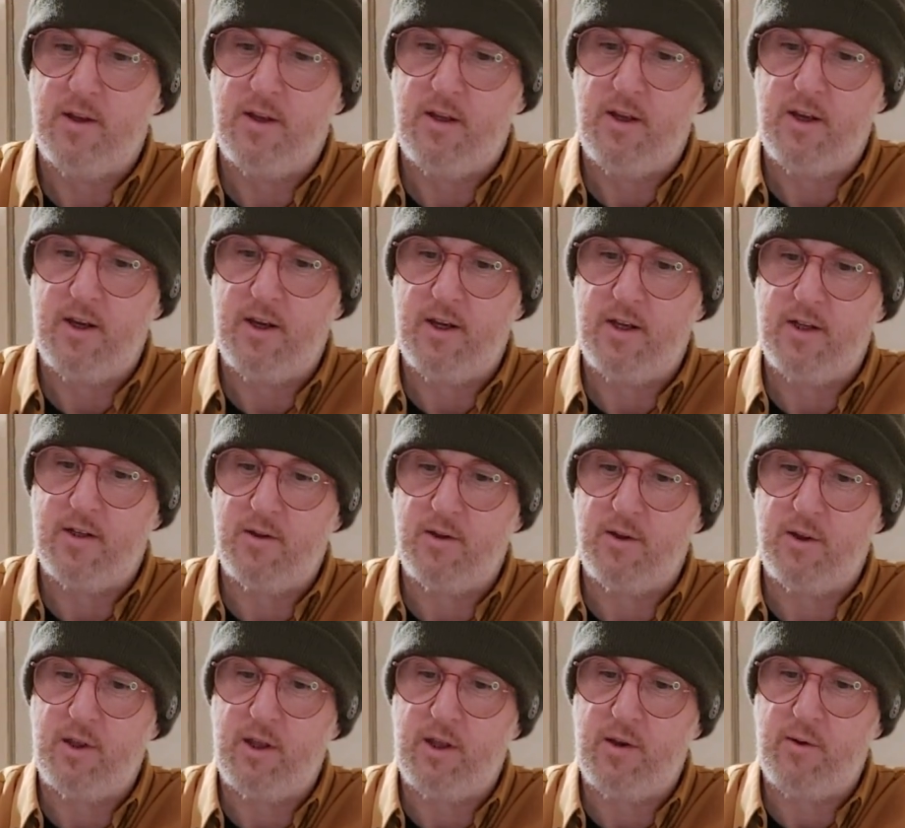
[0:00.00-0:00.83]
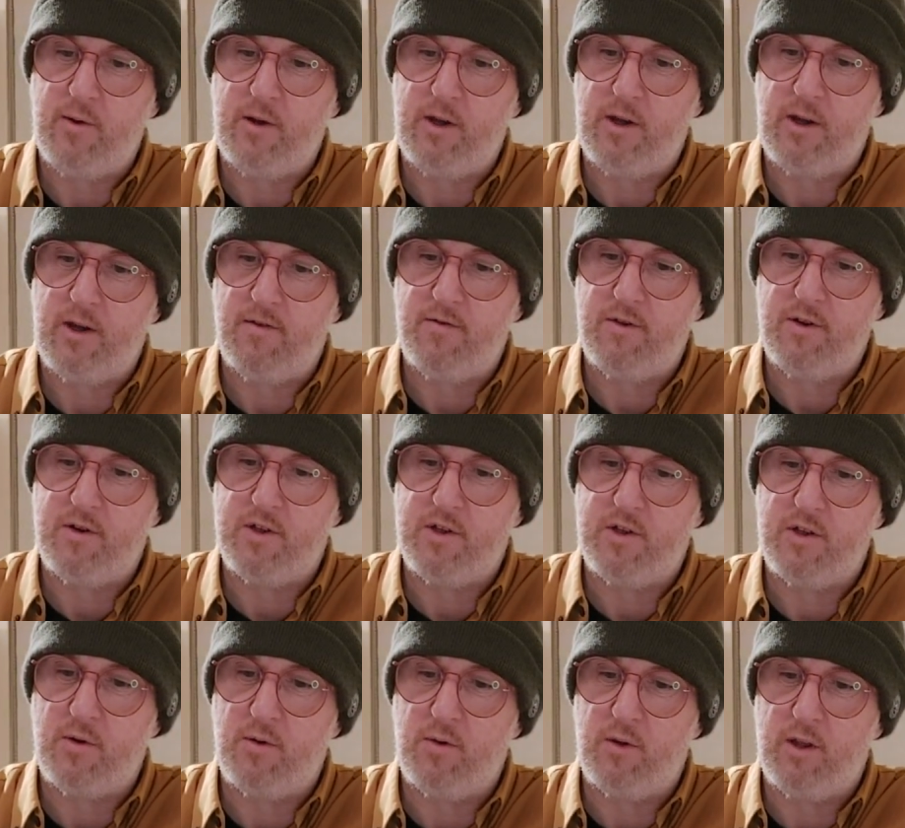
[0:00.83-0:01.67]
Yeah, so I think we're going to have to
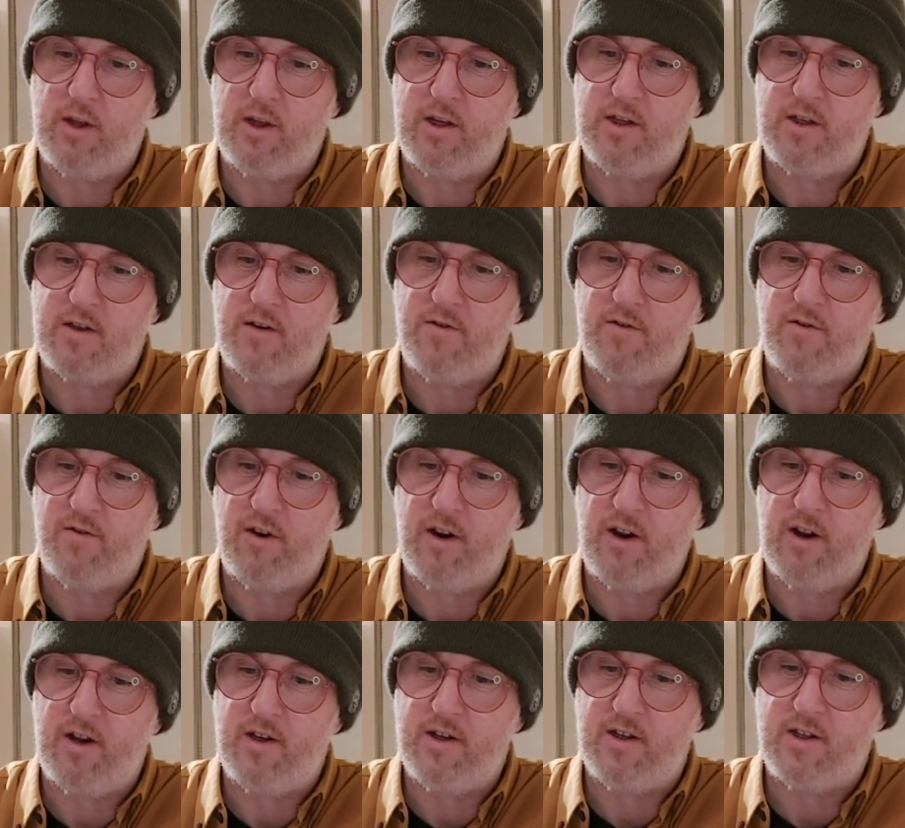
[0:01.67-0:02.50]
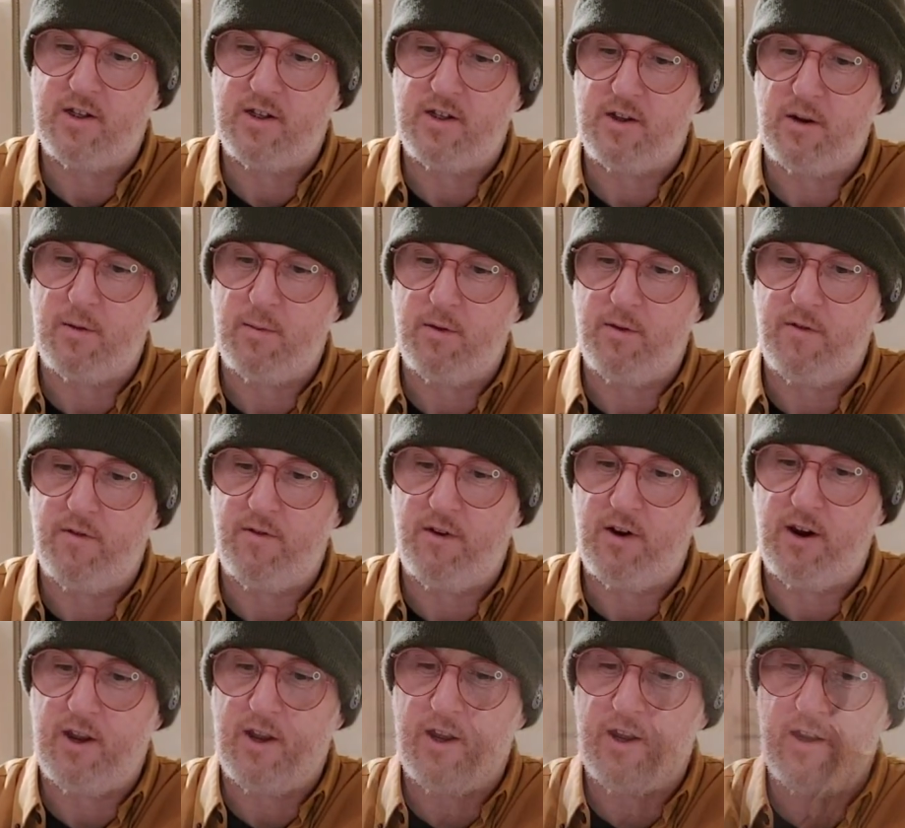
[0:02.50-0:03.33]
sew this to stop the
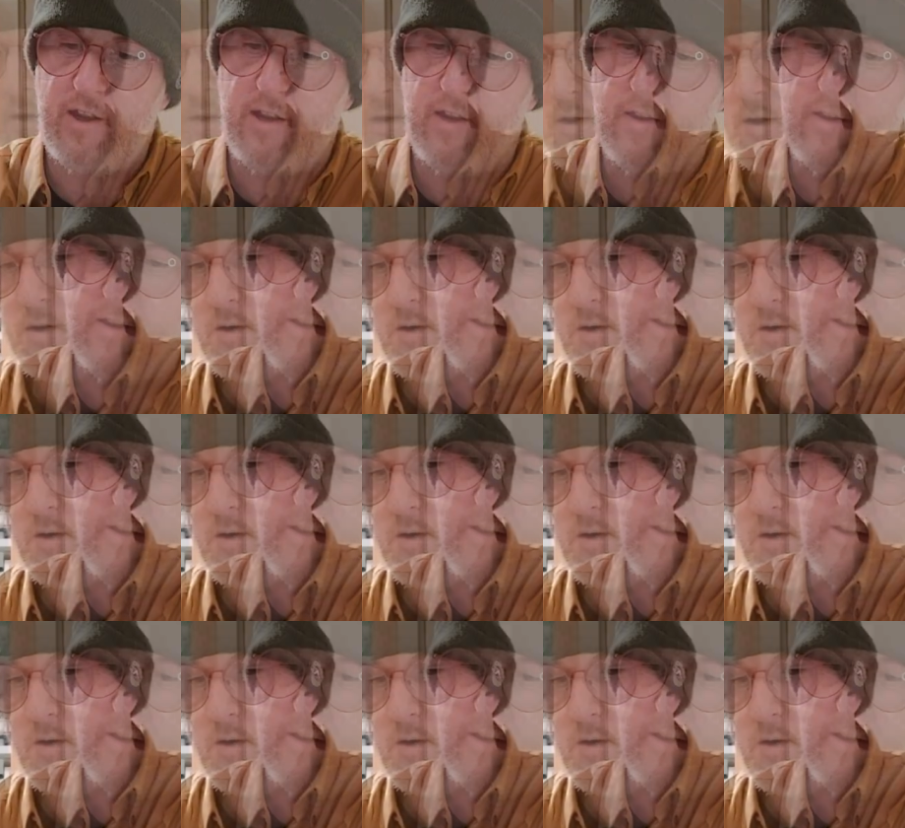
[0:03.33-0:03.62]
fraying.